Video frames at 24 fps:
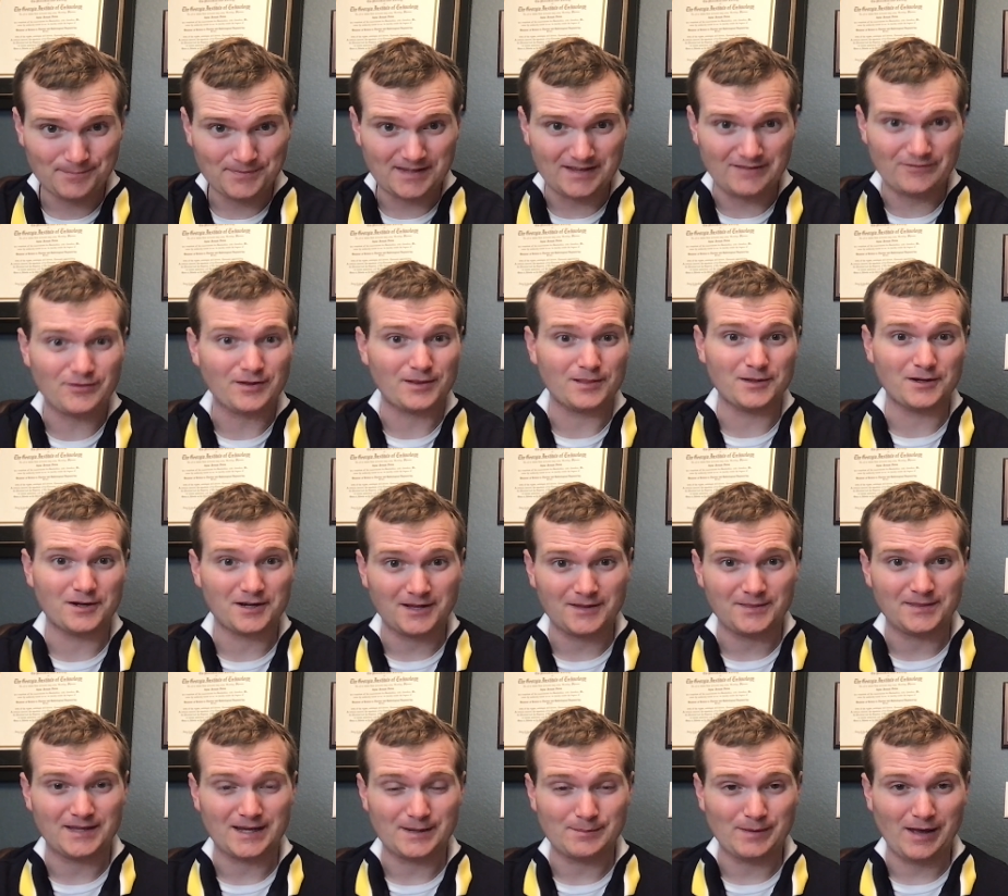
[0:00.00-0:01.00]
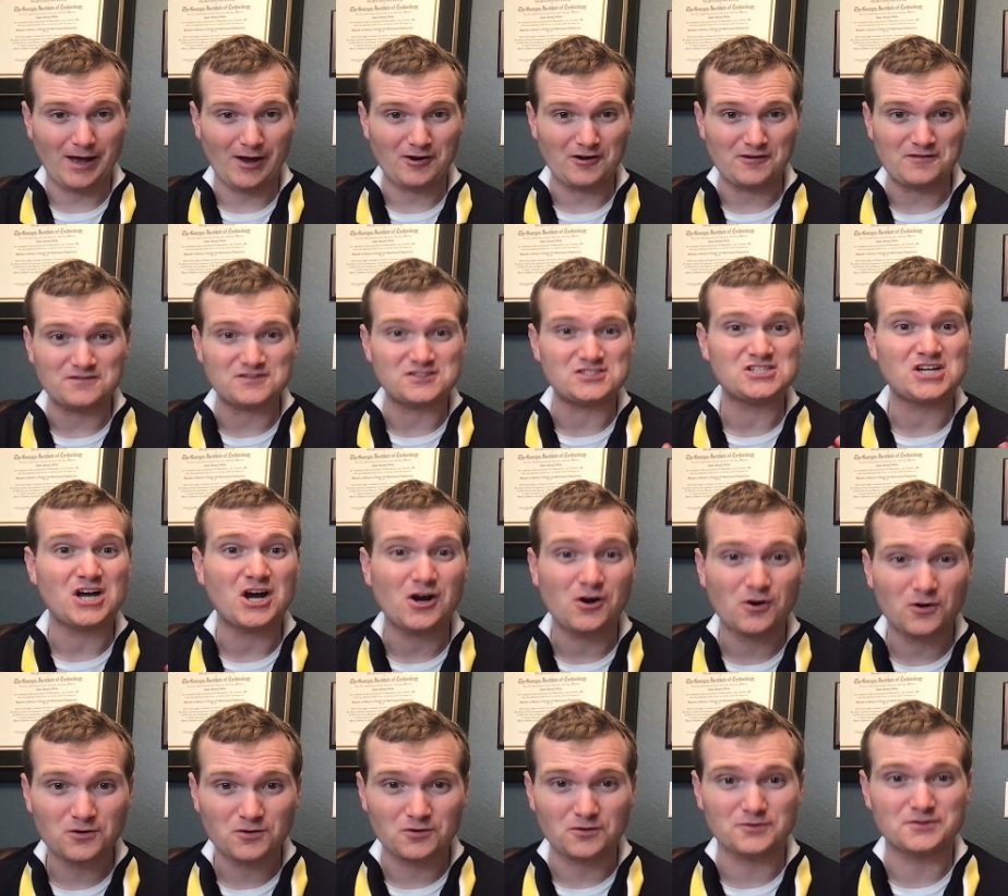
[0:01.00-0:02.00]
if you look at the amount of
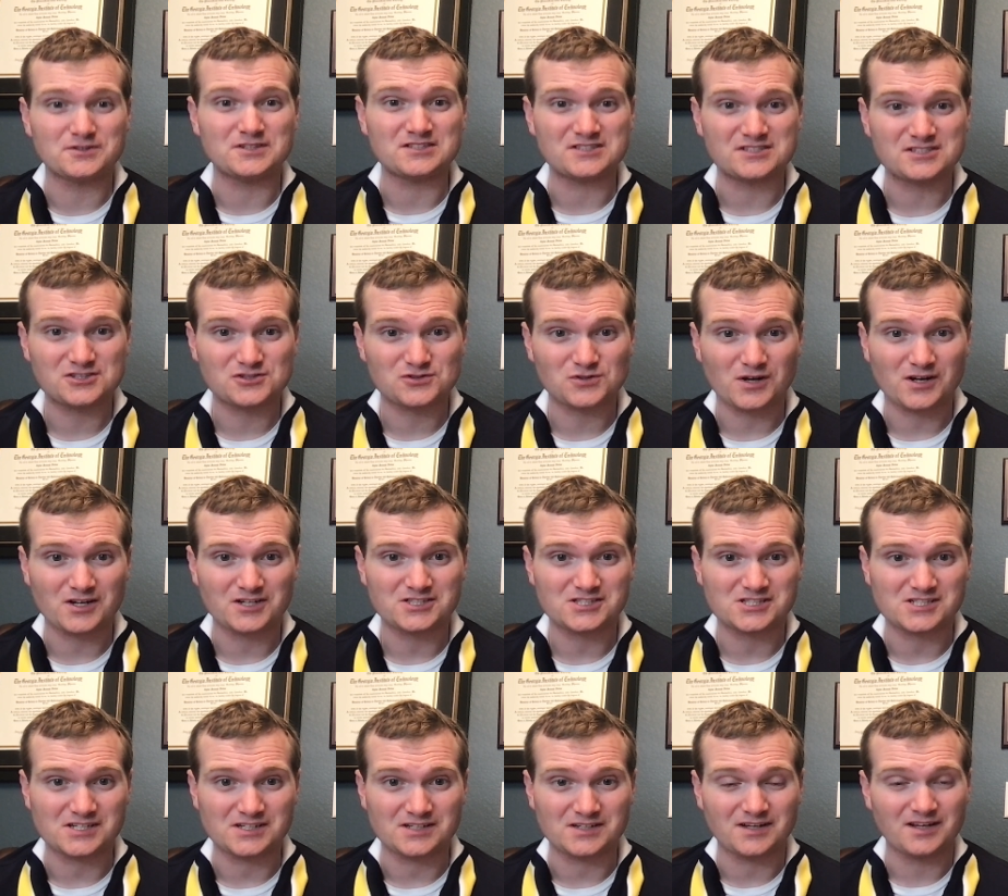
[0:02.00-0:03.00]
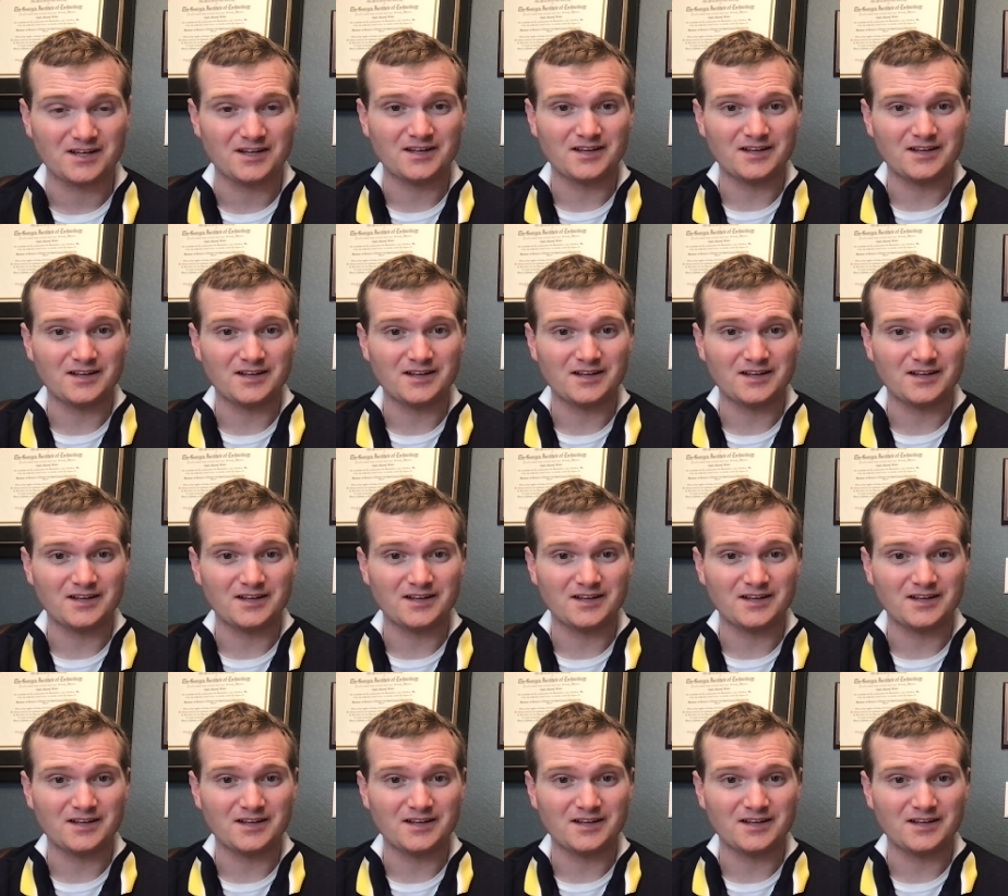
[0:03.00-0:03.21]
total destruction